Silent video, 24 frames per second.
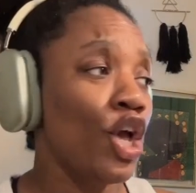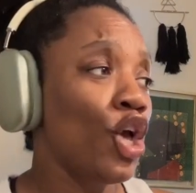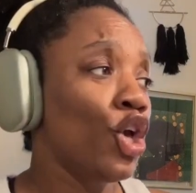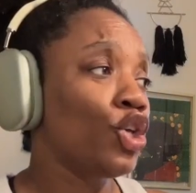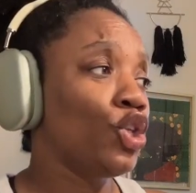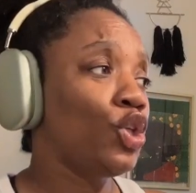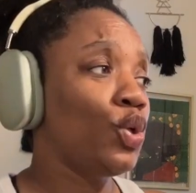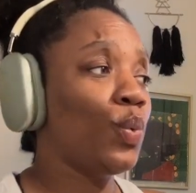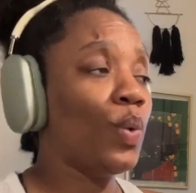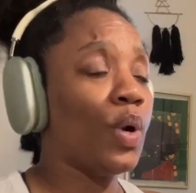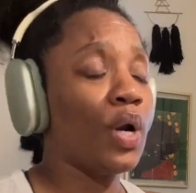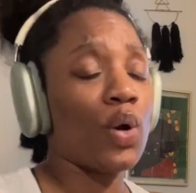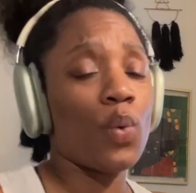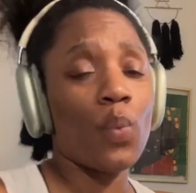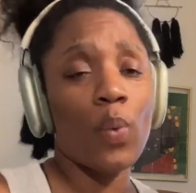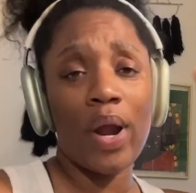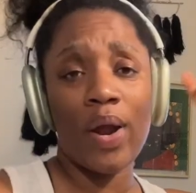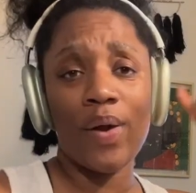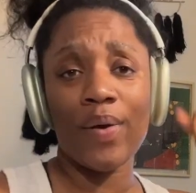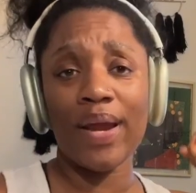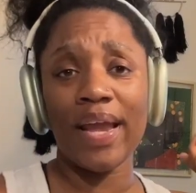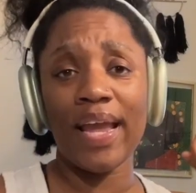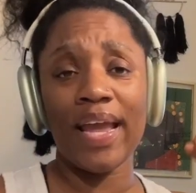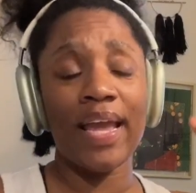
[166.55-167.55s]
you wanna
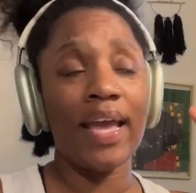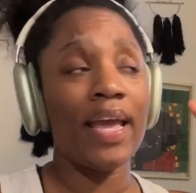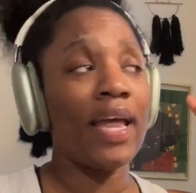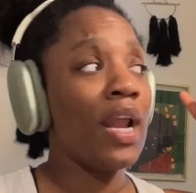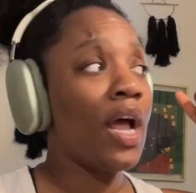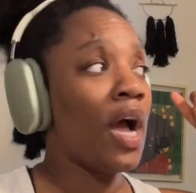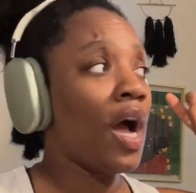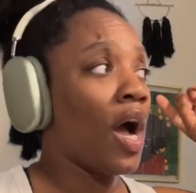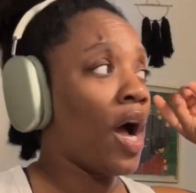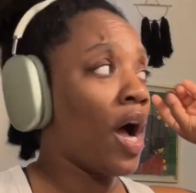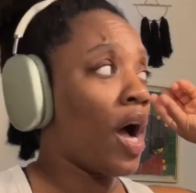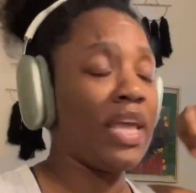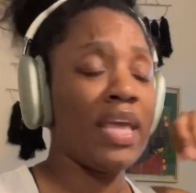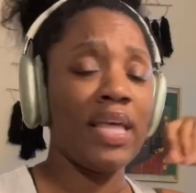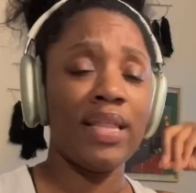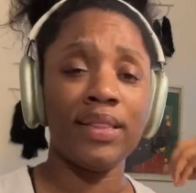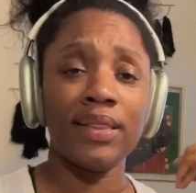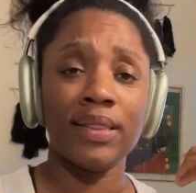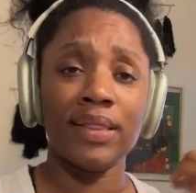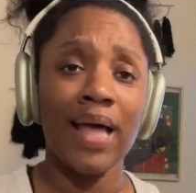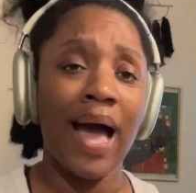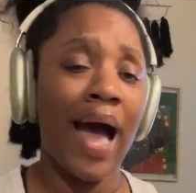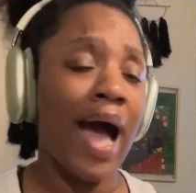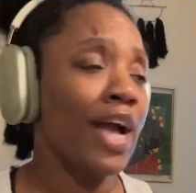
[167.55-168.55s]
wear it
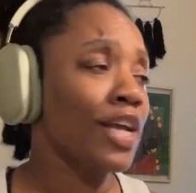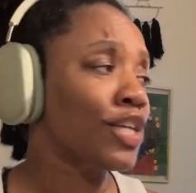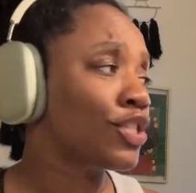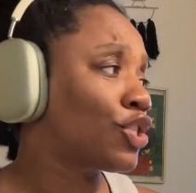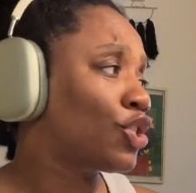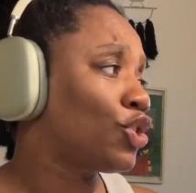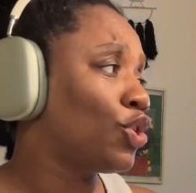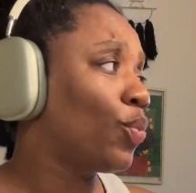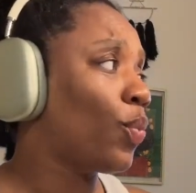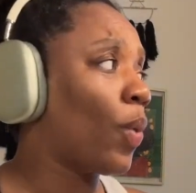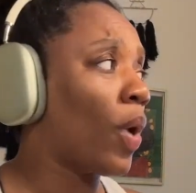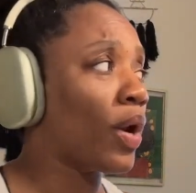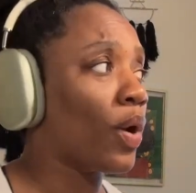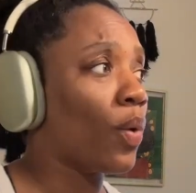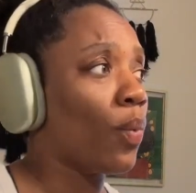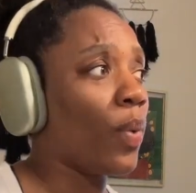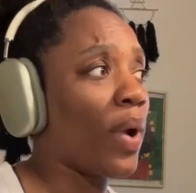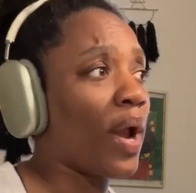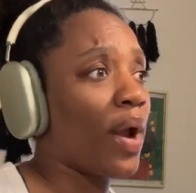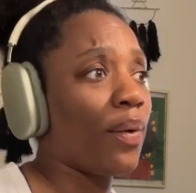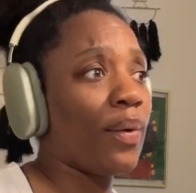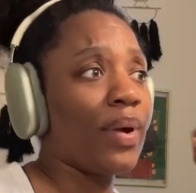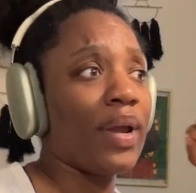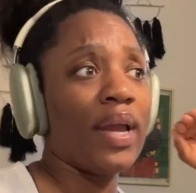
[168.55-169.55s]
in locks, you wanna
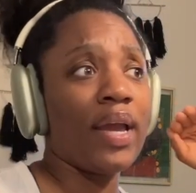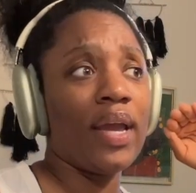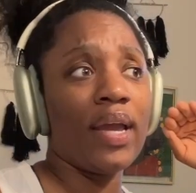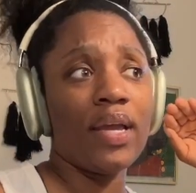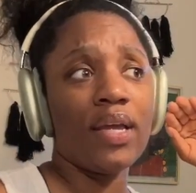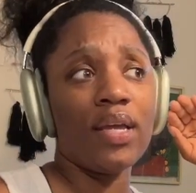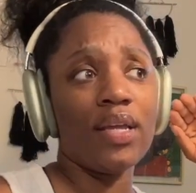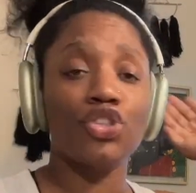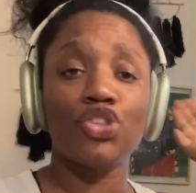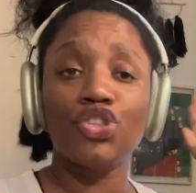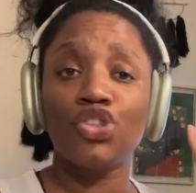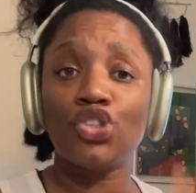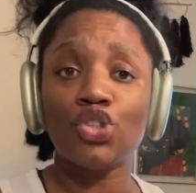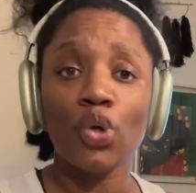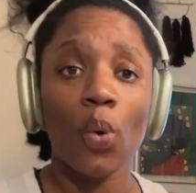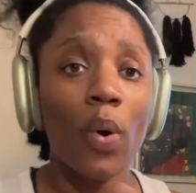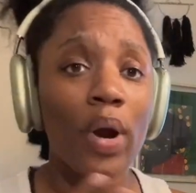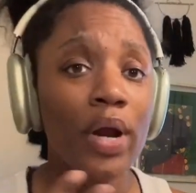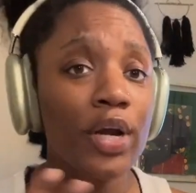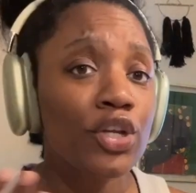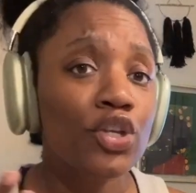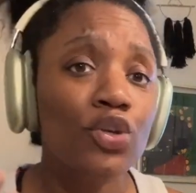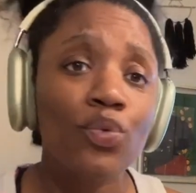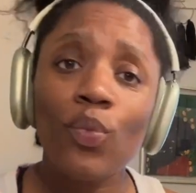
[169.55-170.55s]
wear it
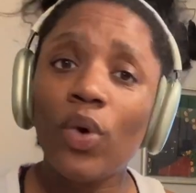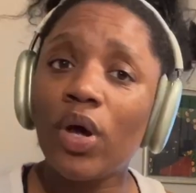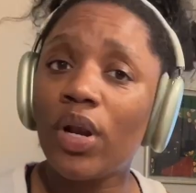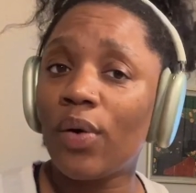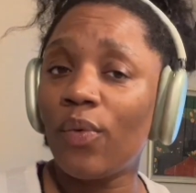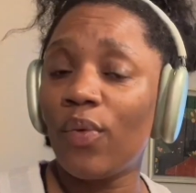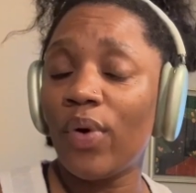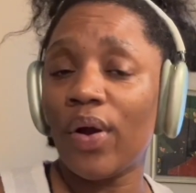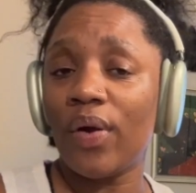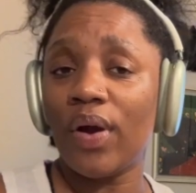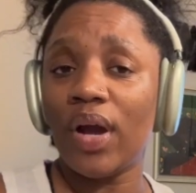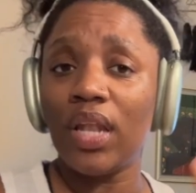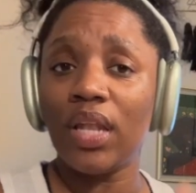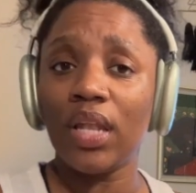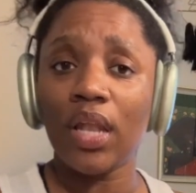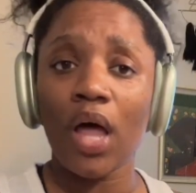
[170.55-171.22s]
short, you wanna wear it